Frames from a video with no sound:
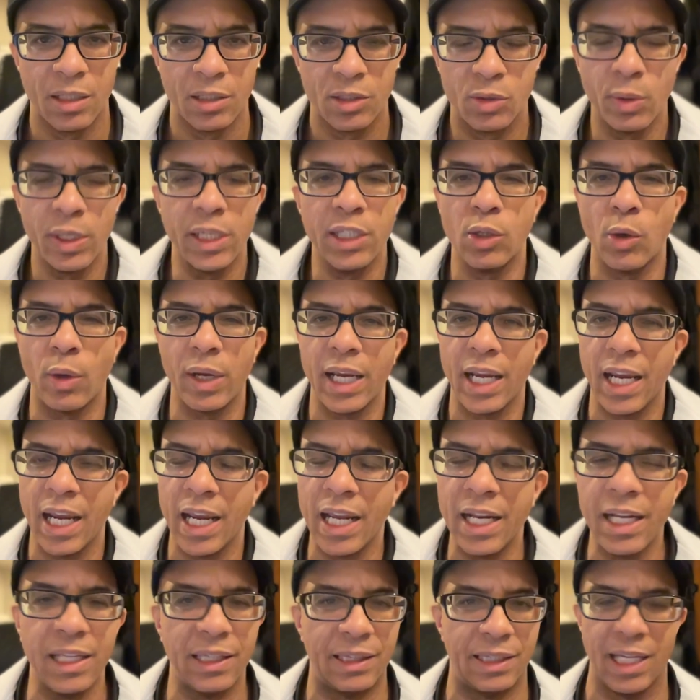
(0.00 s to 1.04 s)
Do we know
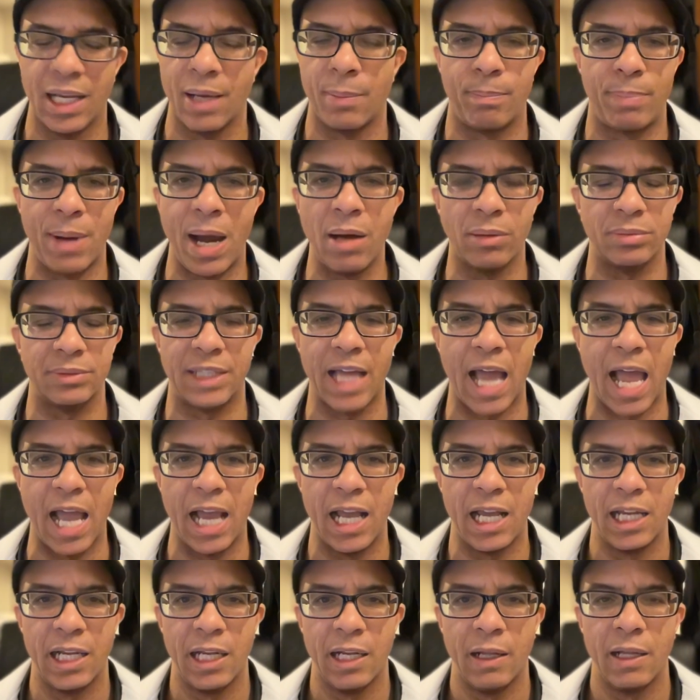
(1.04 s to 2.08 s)
anything about that?
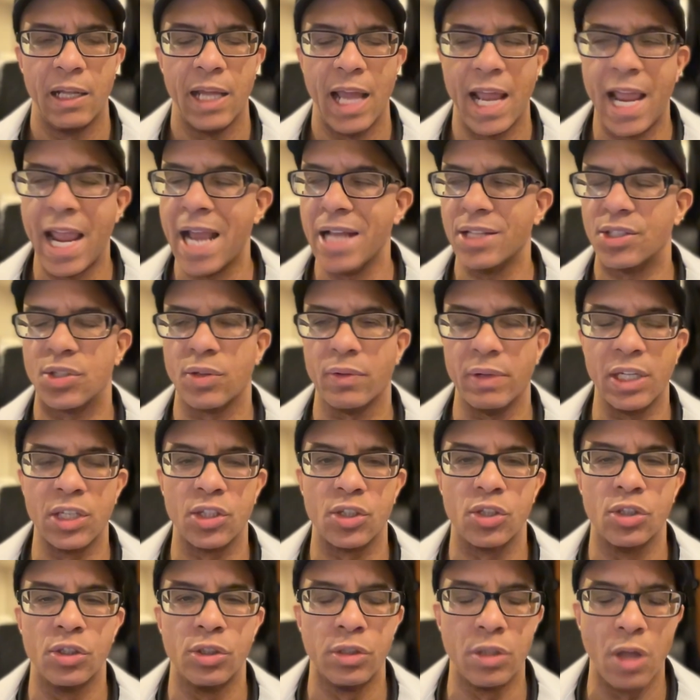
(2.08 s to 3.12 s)
Answer
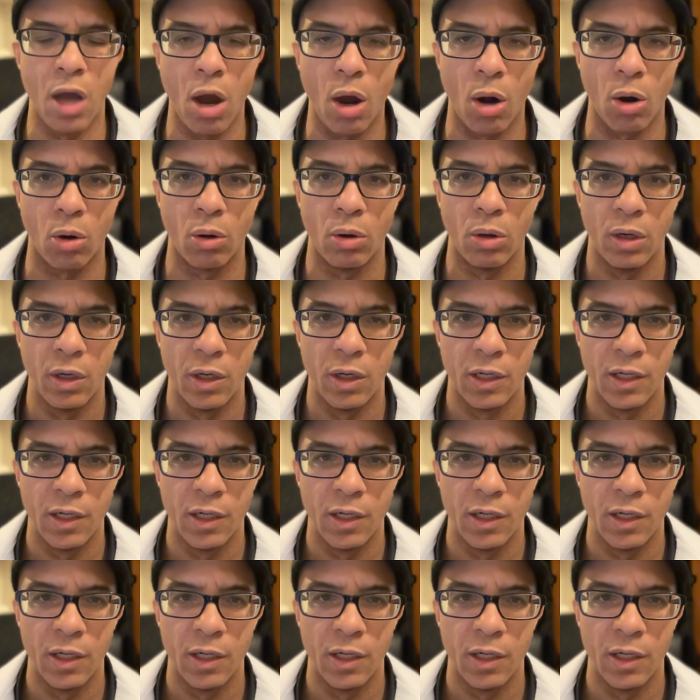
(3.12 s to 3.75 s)
is no.